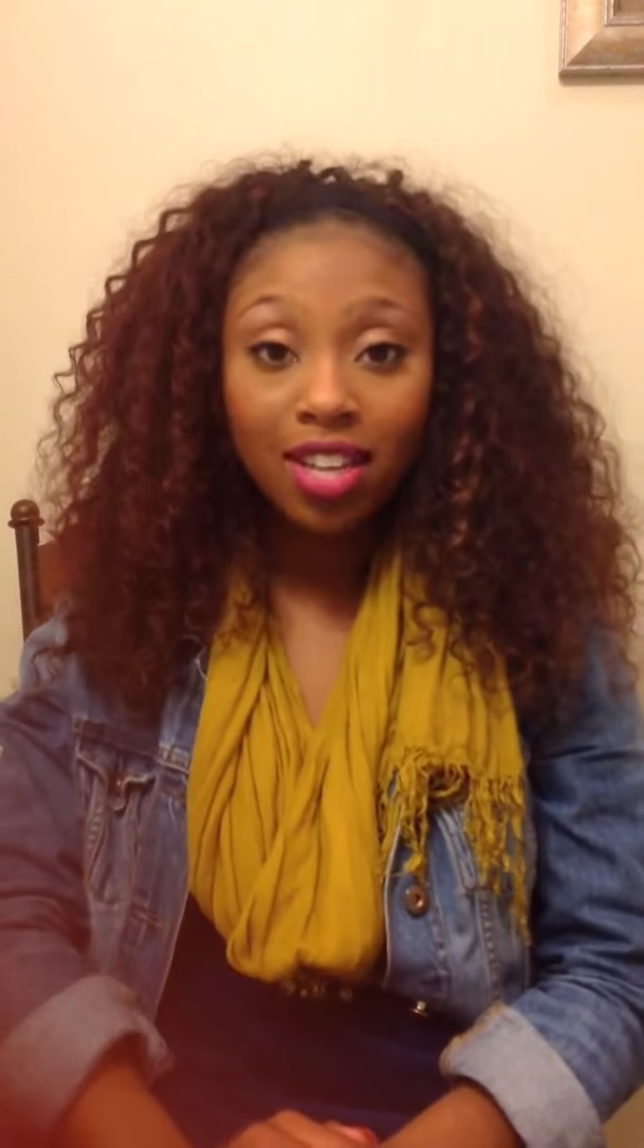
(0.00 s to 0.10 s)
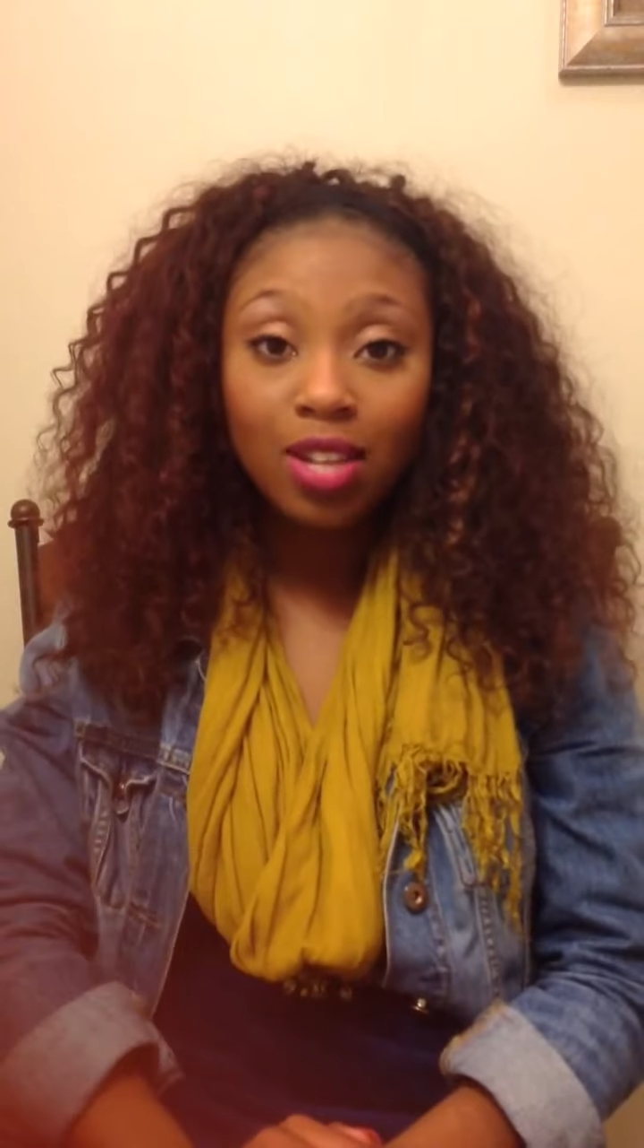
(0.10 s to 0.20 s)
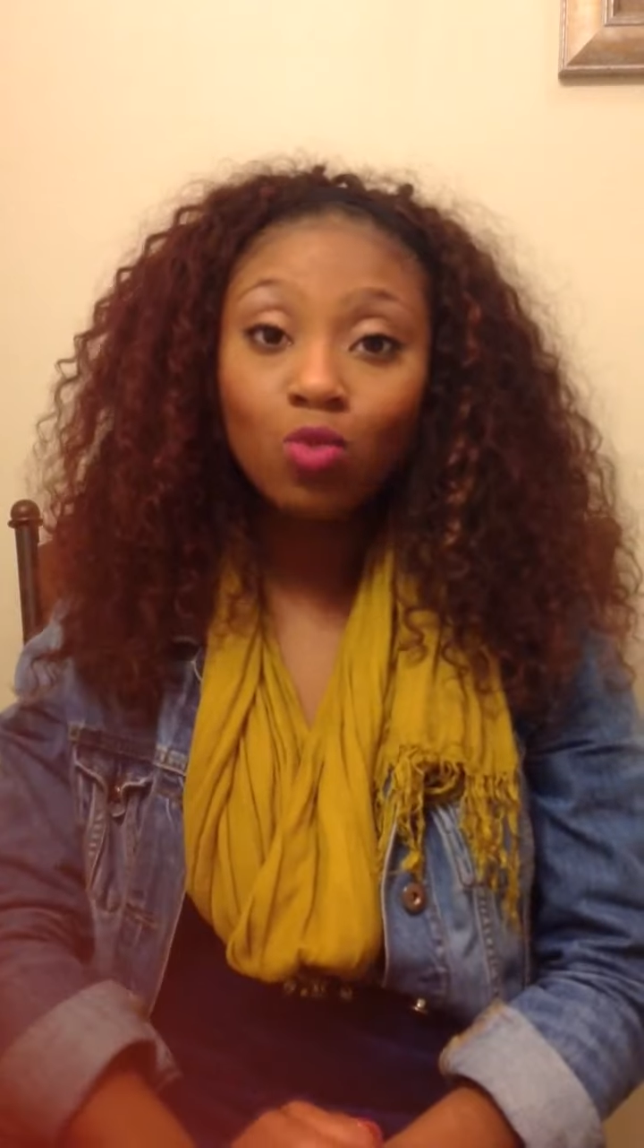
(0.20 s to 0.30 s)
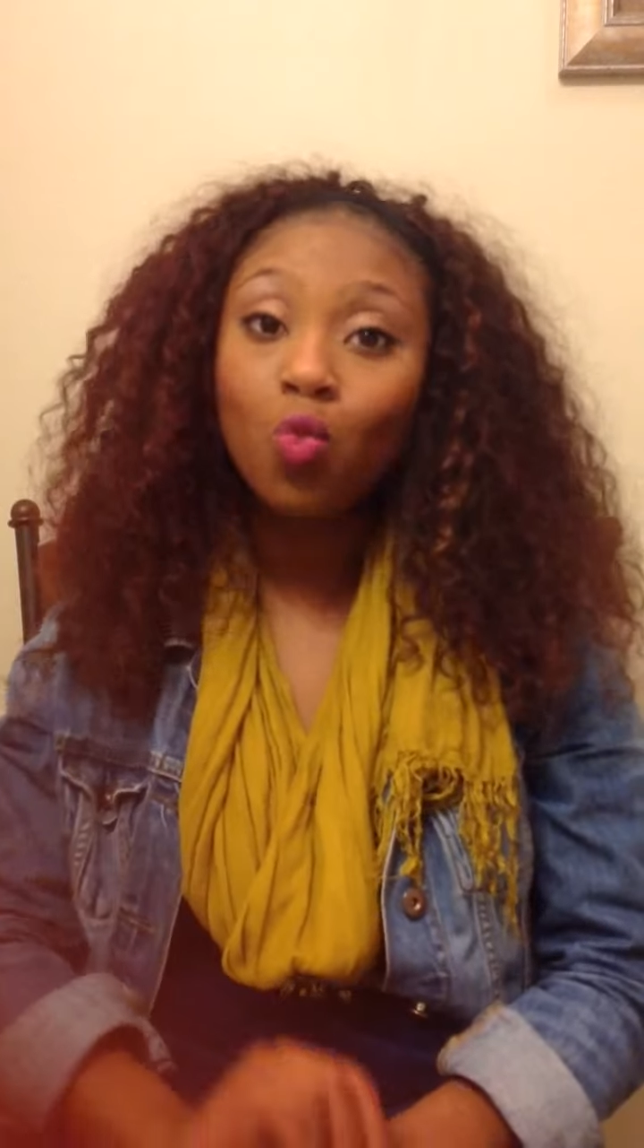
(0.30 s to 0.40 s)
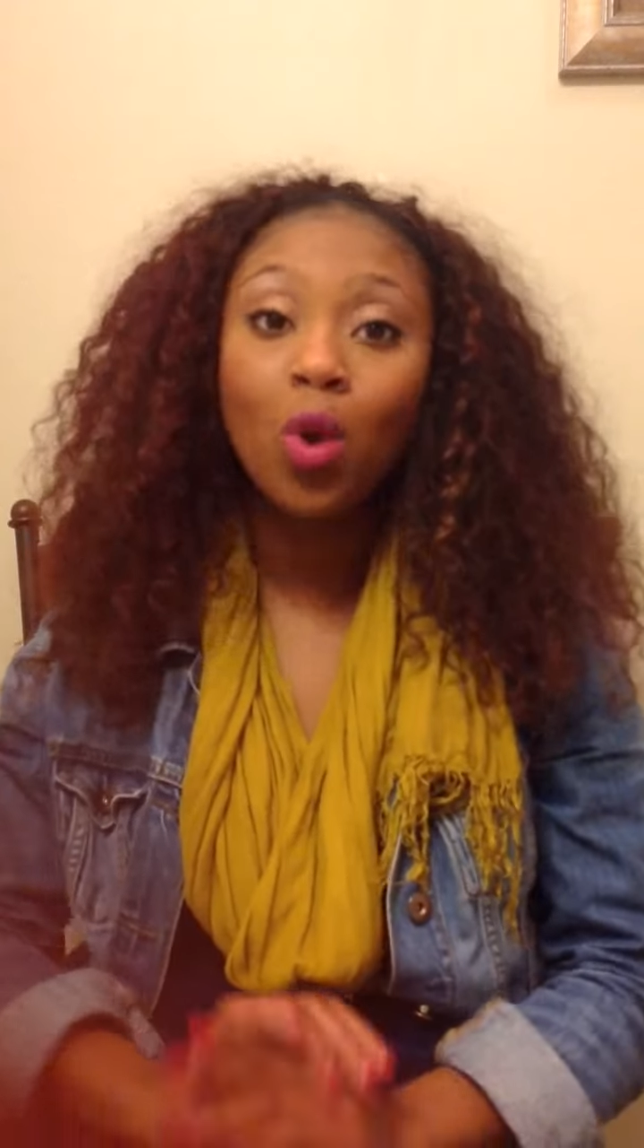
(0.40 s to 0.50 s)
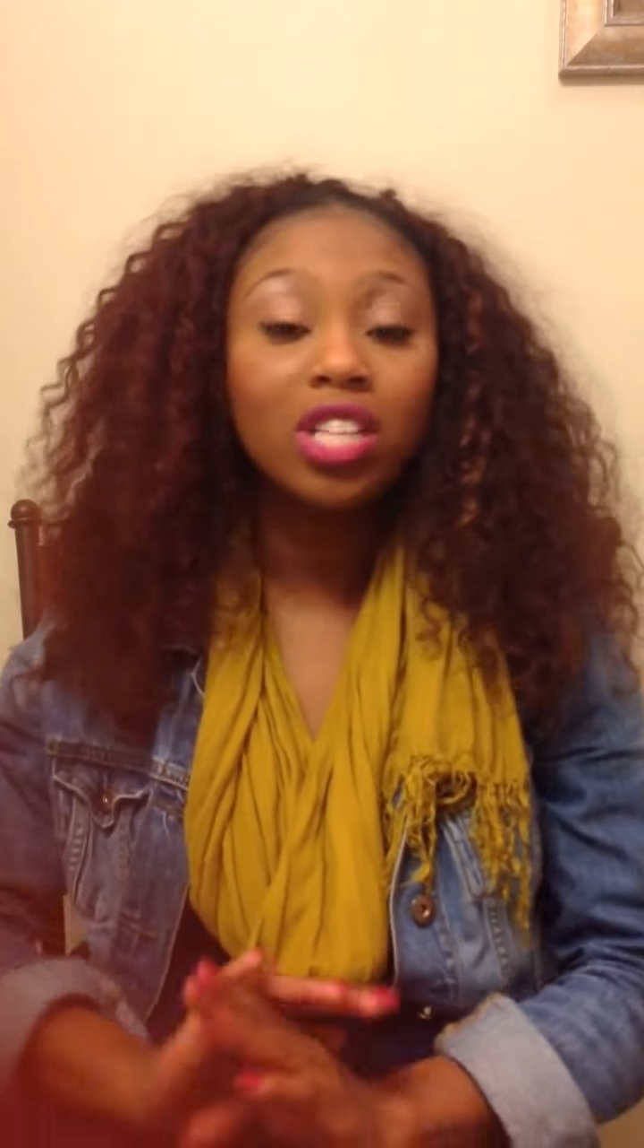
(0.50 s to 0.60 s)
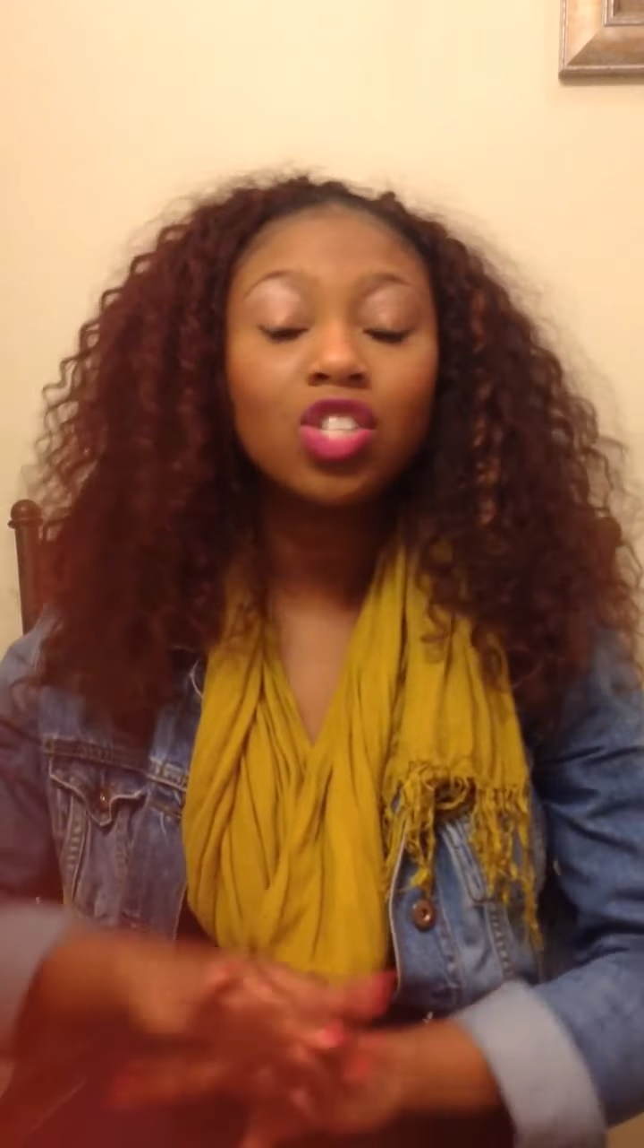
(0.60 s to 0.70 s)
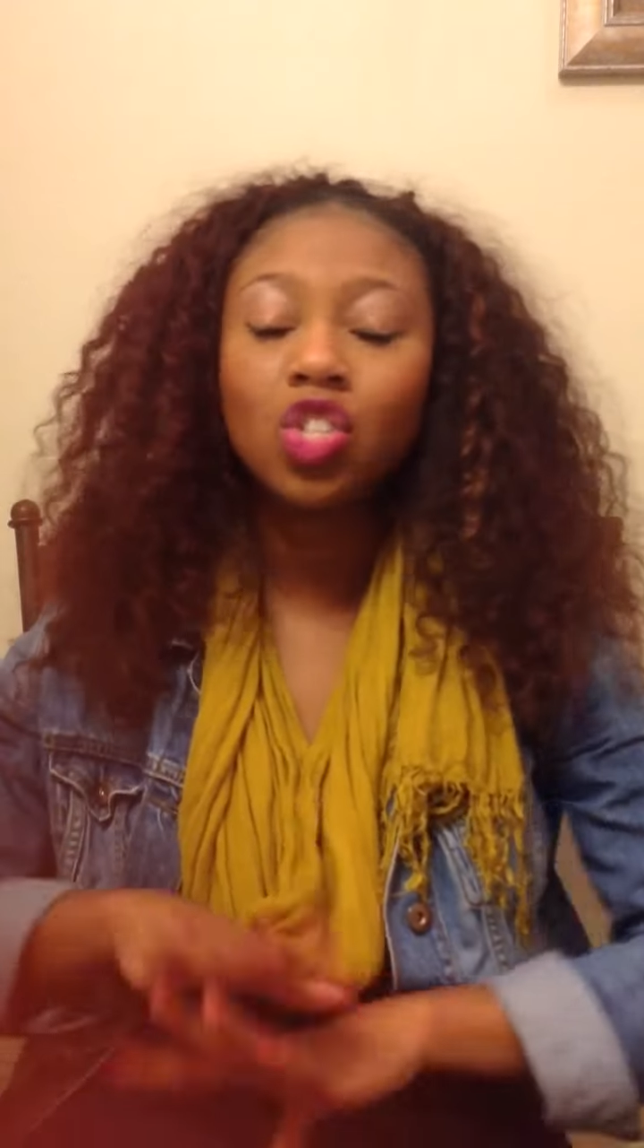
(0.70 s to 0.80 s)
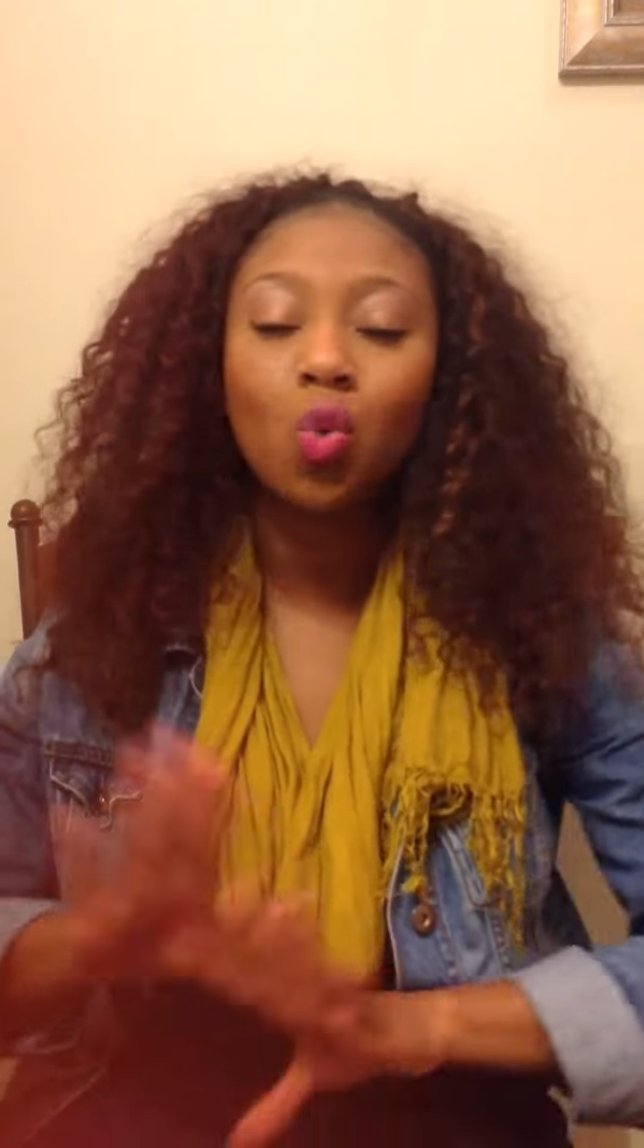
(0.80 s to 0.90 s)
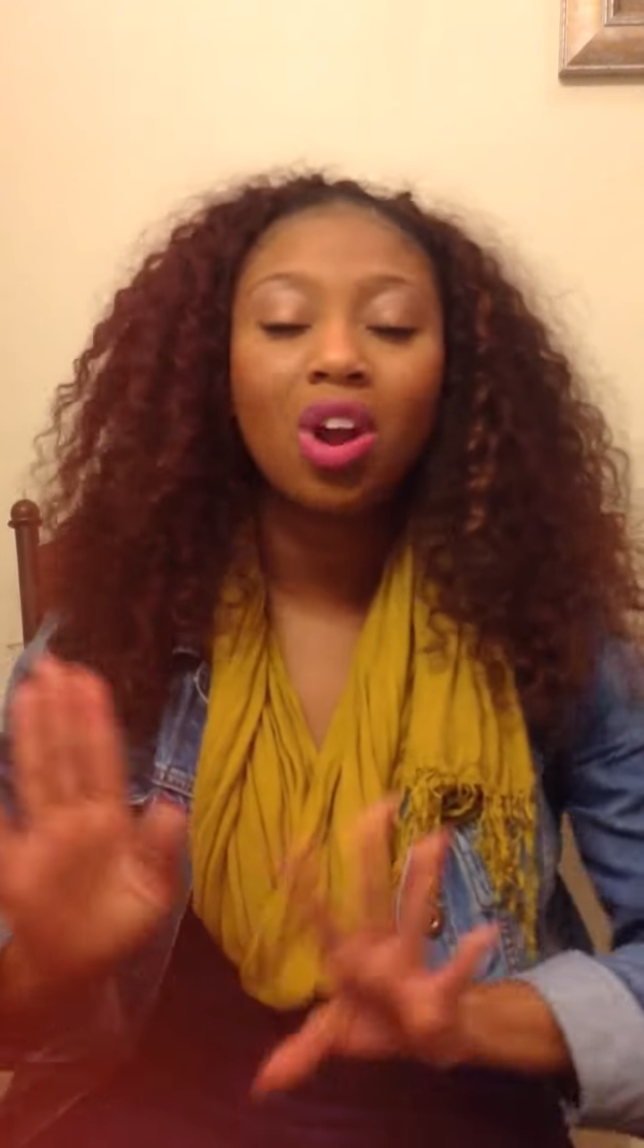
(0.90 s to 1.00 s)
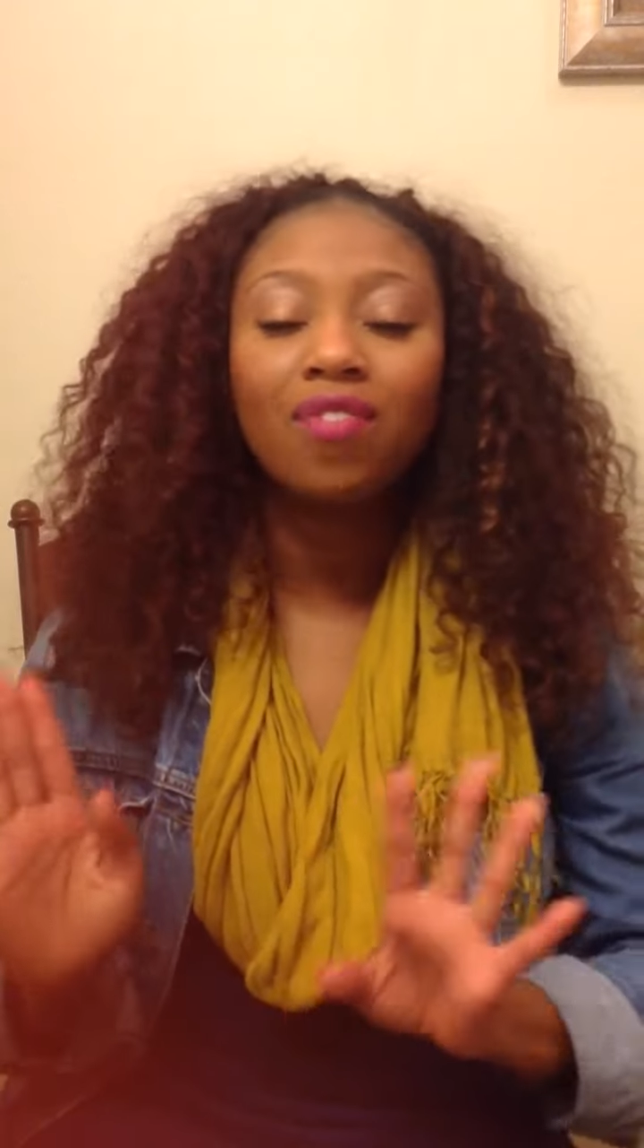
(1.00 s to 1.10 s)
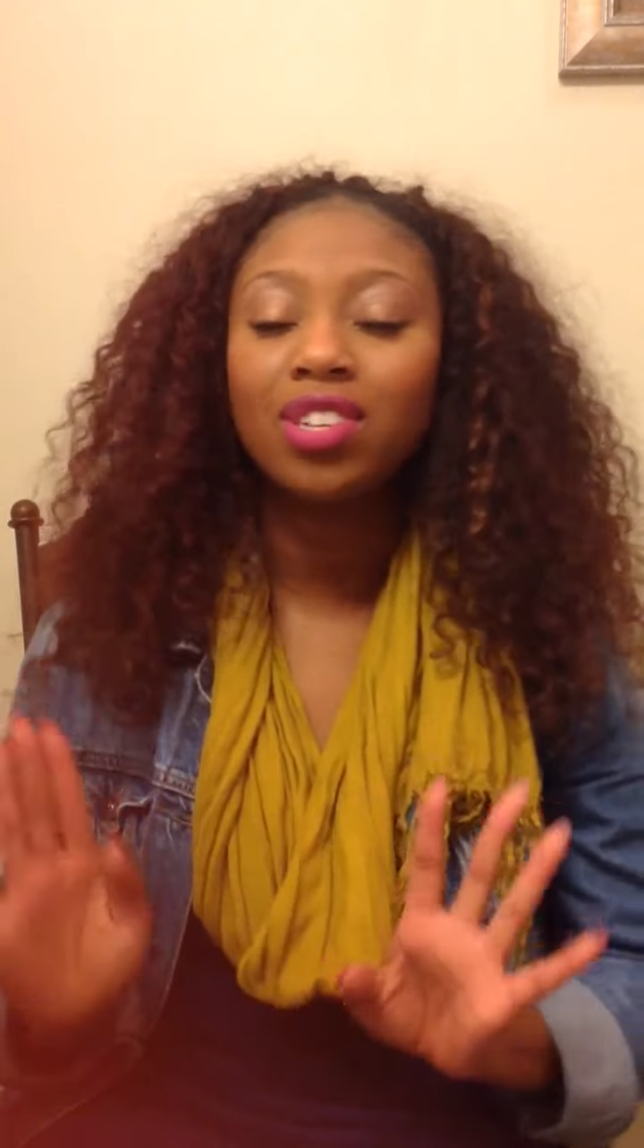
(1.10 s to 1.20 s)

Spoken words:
and went to work